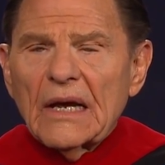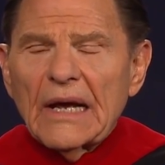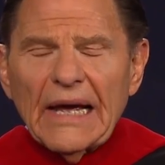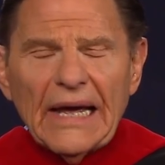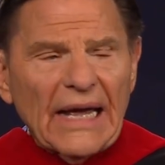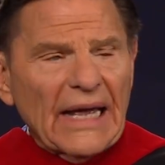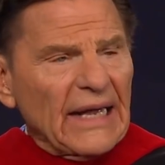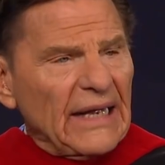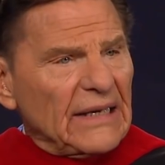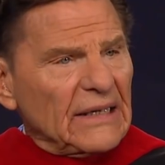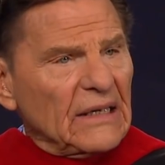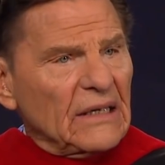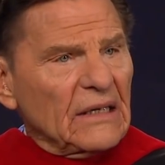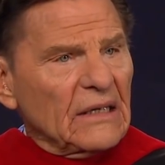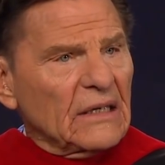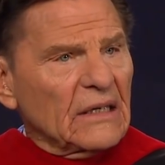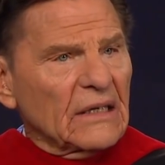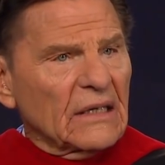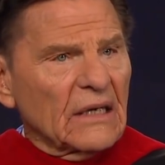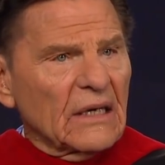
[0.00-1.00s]
and
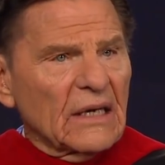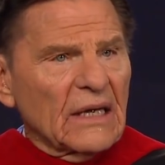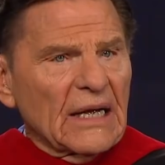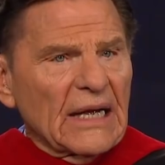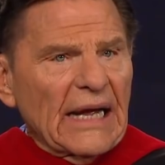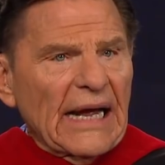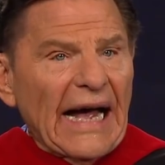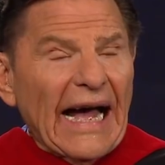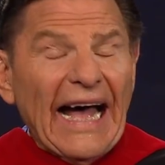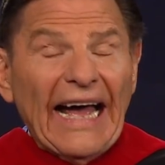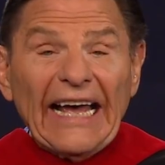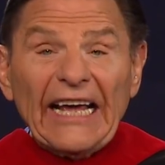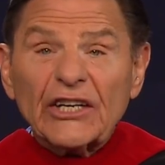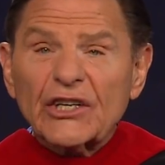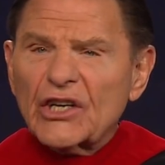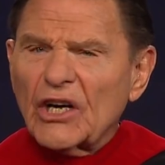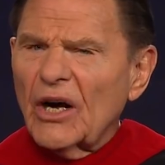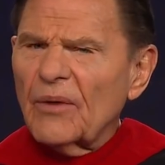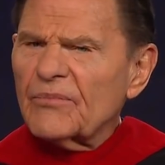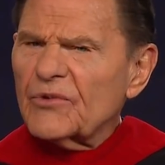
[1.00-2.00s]
I
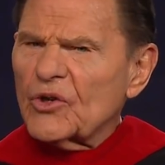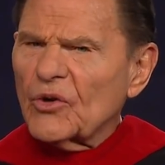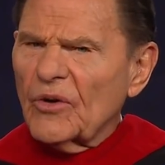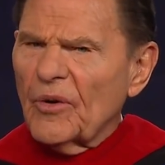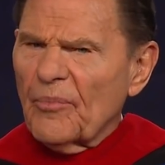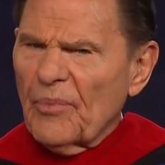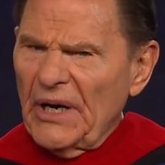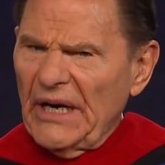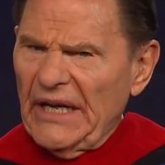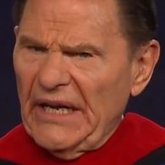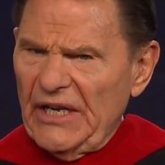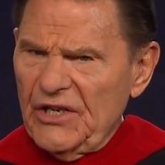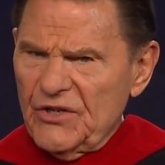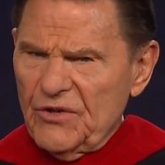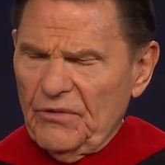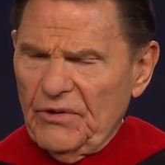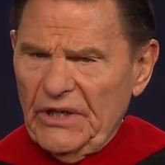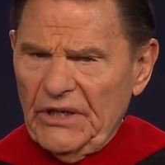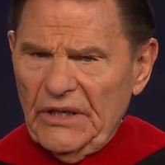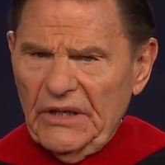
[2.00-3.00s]
had come to a
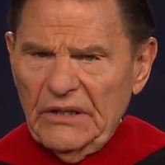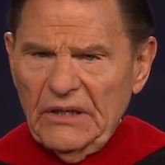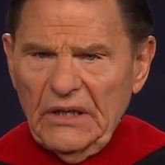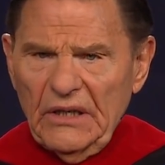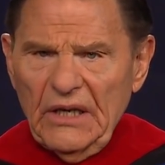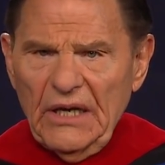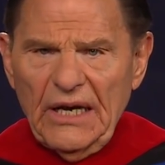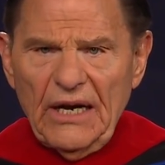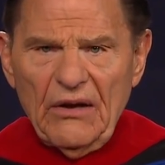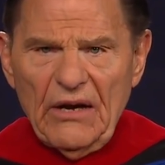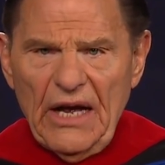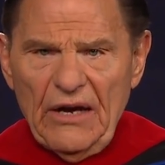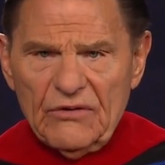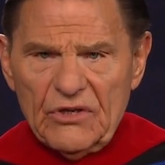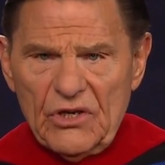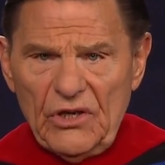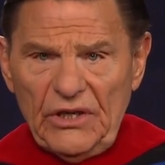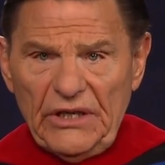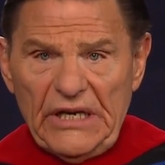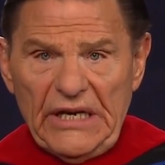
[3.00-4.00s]
place where I
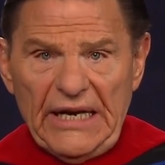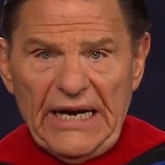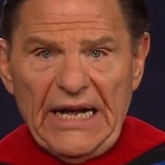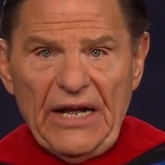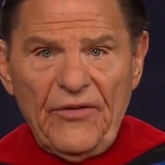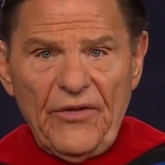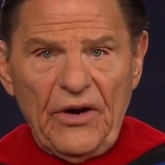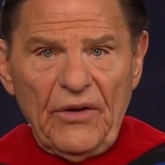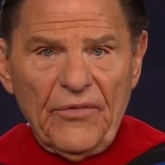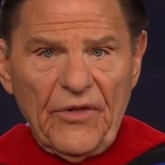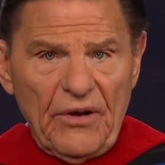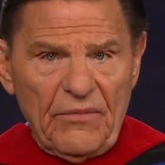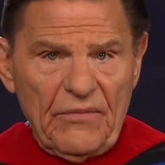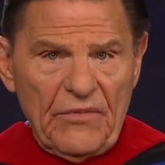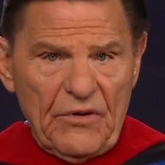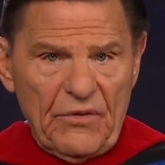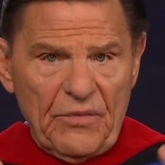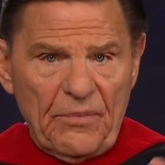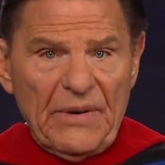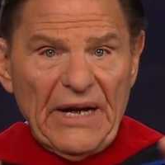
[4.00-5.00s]
was looking out the
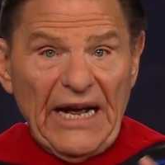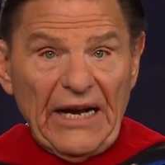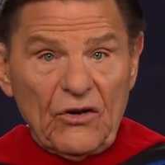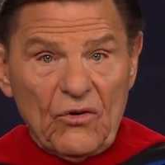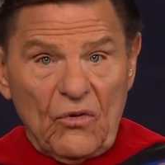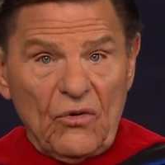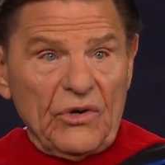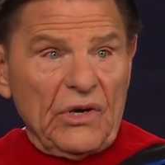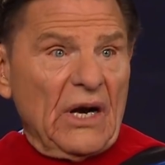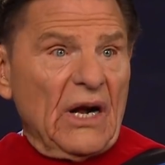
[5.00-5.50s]
backyard